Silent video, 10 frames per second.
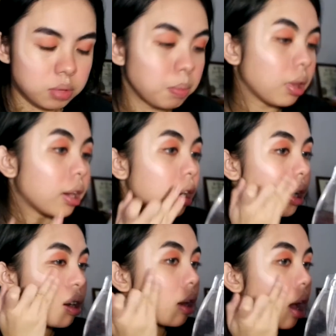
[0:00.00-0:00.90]
Just blend
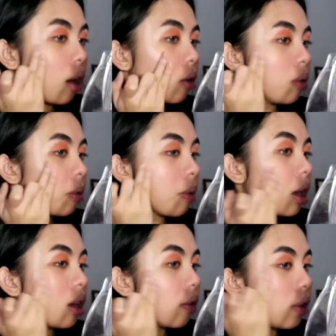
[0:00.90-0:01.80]
it out with
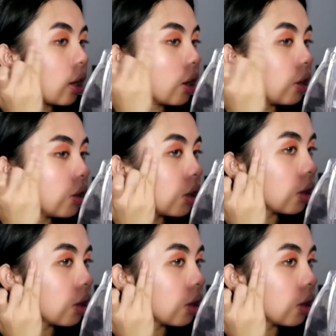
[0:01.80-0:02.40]
my fingers.